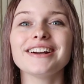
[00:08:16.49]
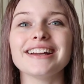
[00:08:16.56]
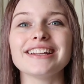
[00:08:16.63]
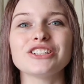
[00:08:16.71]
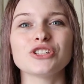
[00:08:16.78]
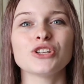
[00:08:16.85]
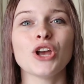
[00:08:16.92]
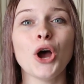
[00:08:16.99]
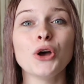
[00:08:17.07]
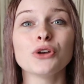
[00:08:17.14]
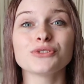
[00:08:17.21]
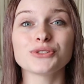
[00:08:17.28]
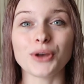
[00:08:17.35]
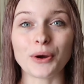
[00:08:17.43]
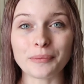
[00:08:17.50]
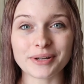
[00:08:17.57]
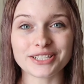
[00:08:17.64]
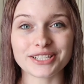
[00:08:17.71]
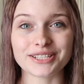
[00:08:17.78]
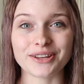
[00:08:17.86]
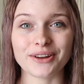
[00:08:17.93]
It's just so
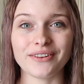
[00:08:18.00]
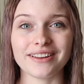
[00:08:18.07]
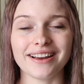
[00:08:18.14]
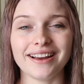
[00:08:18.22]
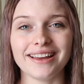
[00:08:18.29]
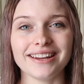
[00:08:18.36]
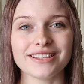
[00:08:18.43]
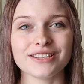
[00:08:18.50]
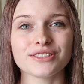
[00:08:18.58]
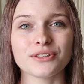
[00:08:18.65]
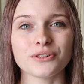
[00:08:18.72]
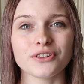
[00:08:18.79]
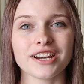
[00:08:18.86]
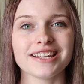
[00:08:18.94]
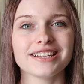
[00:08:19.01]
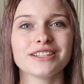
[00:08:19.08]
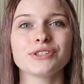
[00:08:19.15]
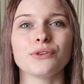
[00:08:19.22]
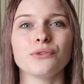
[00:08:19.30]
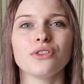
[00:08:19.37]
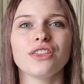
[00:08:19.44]
much is going on and it's so crazy.
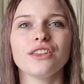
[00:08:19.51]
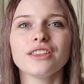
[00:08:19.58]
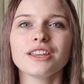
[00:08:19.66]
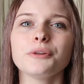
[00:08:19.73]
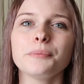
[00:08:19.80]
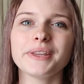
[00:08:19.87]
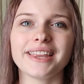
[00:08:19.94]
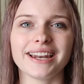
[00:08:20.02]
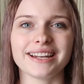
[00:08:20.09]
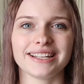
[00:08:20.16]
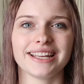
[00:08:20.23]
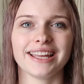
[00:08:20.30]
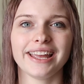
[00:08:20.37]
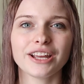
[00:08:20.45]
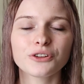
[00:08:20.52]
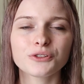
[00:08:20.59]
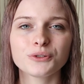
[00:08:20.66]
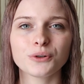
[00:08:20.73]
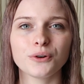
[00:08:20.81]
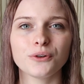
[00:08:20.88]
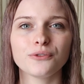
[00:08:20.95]
So the little bit that I can
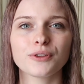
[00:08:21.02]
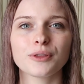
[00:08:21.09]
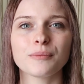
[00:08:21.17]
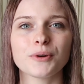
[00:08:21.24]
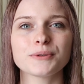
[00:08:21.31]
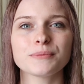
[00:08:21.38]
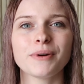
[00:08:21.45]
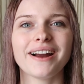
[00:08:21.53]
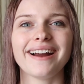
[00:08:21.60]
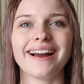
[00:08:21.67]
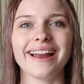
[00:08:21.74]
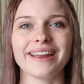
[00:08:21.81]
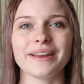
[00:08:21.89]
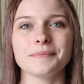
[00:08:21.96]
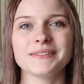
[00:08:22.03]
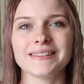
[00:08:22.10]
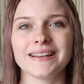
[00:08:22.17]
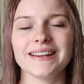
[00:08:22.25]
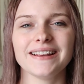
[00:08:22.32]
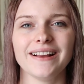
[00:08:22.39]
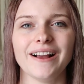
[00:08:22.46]
control, for the most part, I am
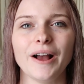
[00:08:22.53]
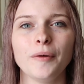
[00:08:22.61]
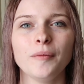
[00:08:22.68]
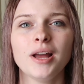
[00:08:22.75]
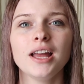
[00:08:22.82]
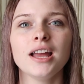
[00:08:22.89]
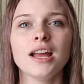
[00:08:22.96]
setting up